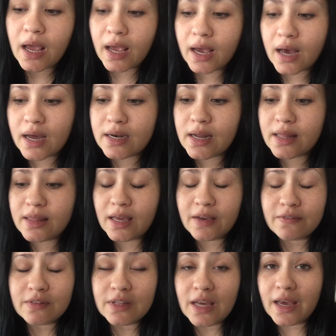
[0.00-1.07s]
And
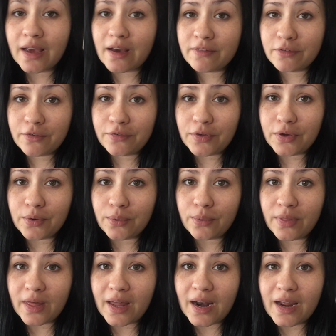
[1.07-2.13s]
thankfully I have a
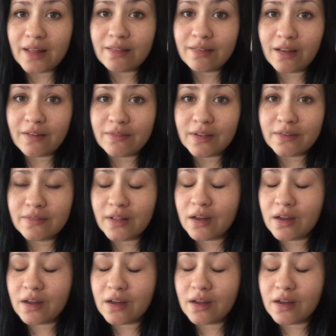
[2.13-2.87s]
few that I love, love,